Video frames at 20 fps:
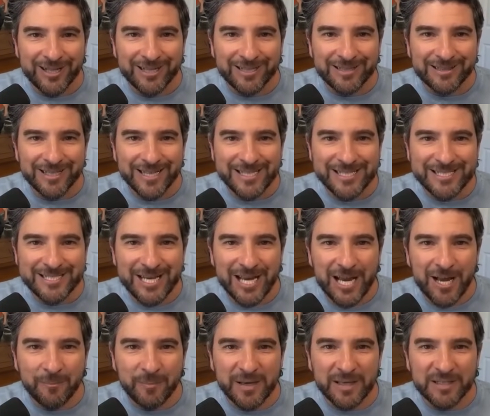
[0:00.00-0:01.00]
let's
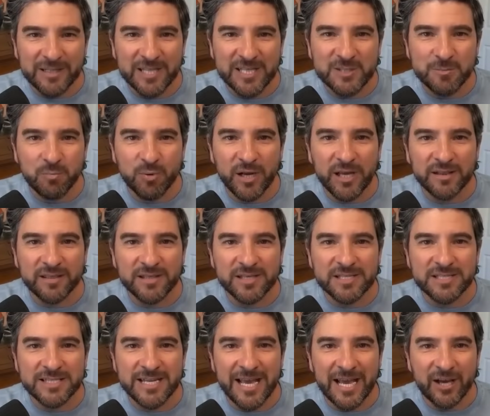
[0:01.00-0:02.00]
stop and let's break
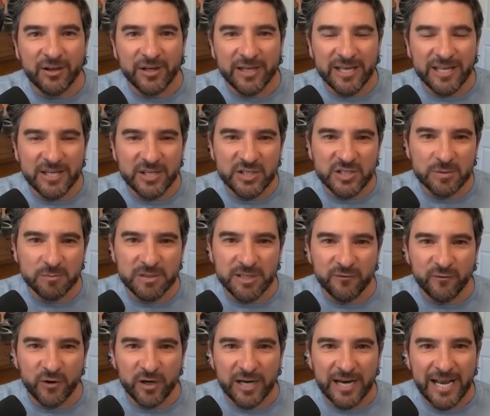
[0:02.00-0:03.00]
this down into some
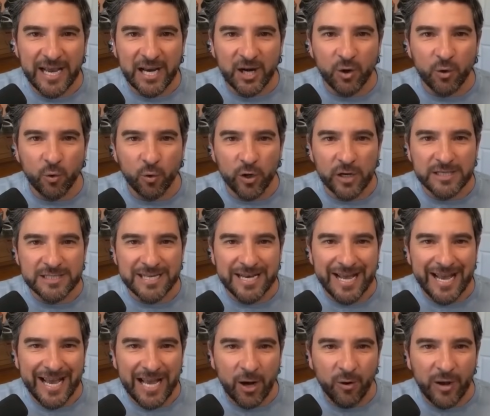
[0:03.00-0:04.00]
different categories and
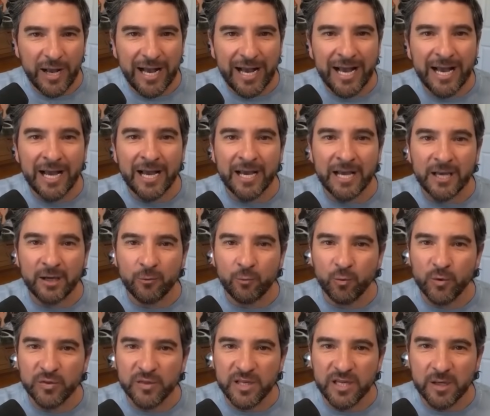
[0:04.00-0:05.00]
how I
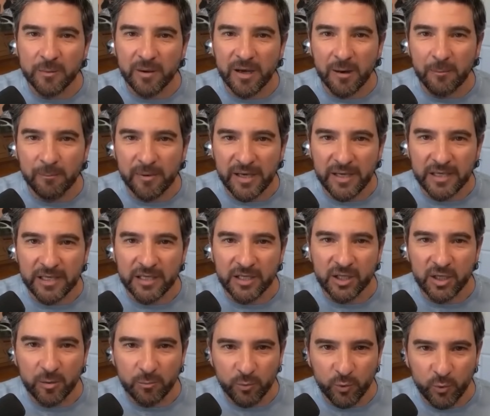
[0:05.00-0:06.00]
would think about making
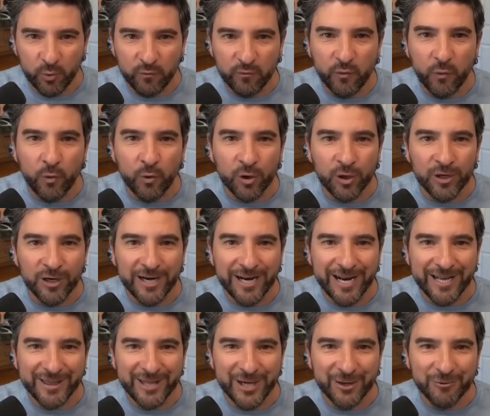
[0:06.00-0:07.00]
a move for
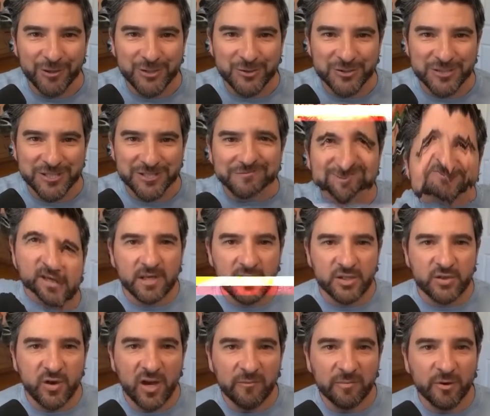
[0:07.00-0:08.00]
Anthony Richardson.
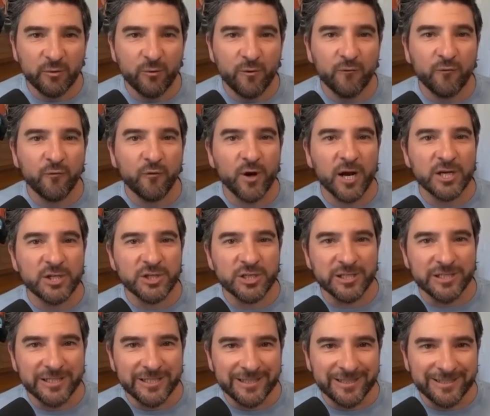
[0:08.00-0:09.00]
So I've been
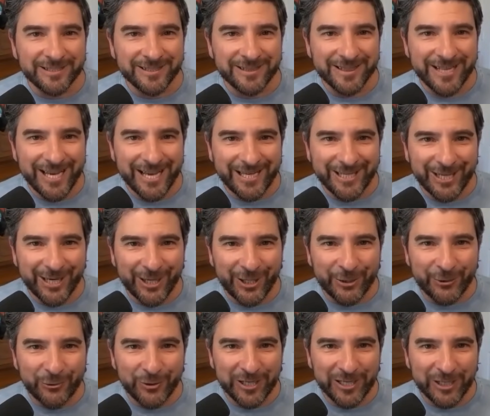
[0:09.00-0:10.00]
refreshing that
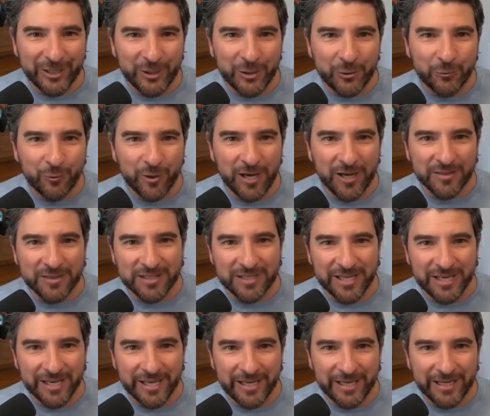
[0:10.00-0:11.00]
Yahoo data throughout the
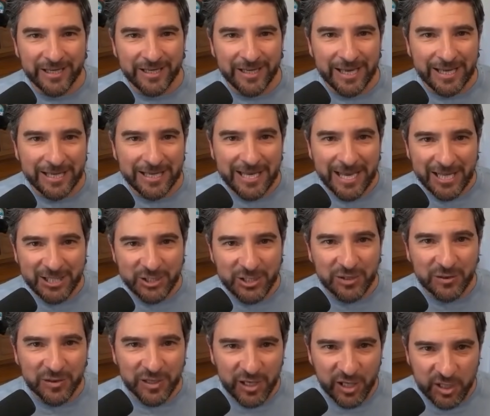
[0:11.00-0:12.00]
day and
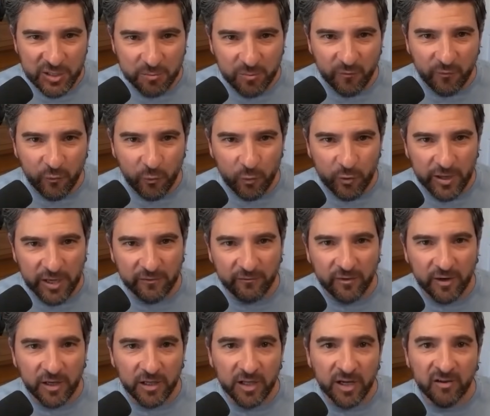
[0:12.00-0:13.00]
catching things before they
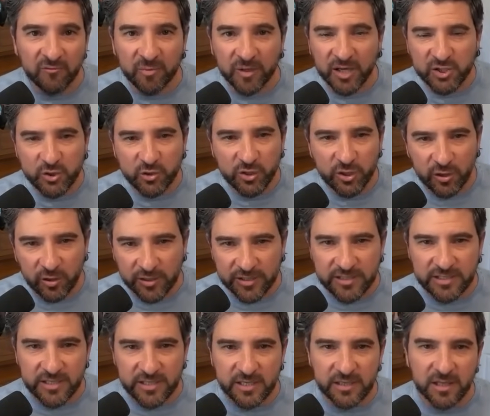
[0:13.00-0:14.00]
fall off because you can
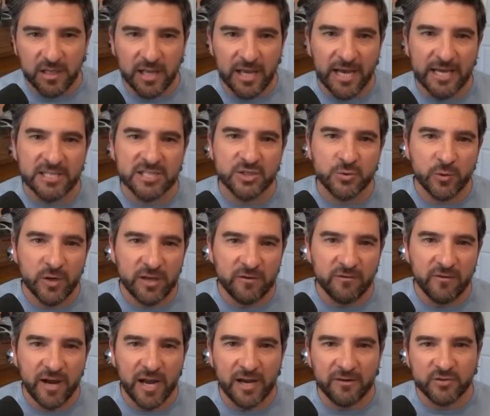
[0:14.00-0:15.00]
only see the last
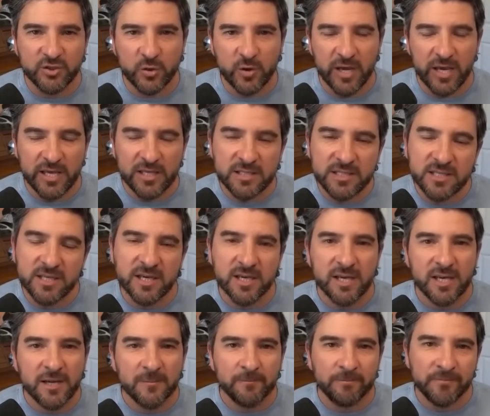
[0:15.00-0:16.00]
25 trades.
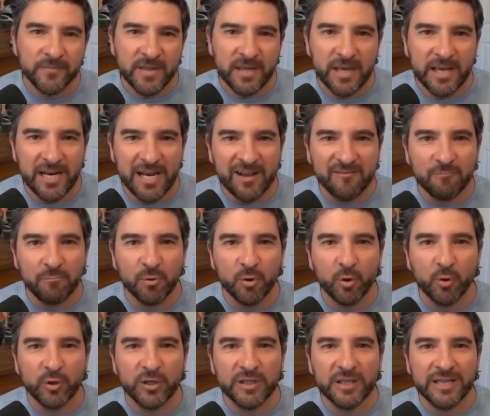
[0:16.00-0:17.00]
And I've
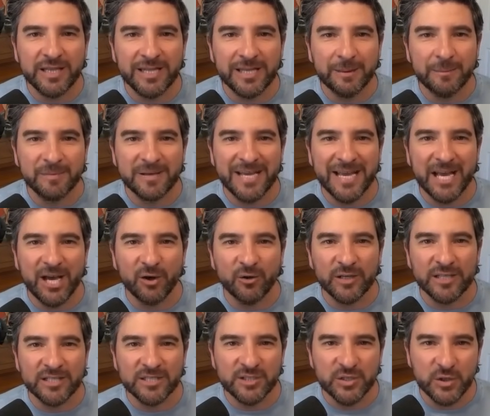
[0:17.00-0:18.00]
broken them down
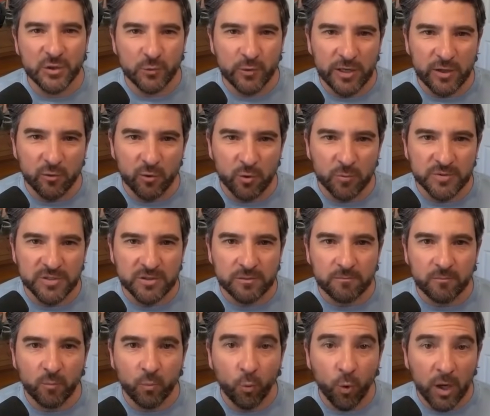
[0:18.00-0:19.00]
into 3 groups.
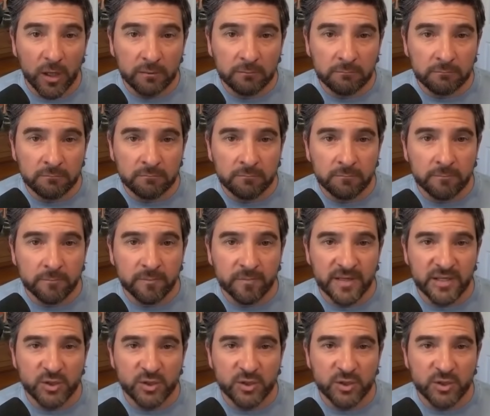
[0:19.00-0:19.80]
1, these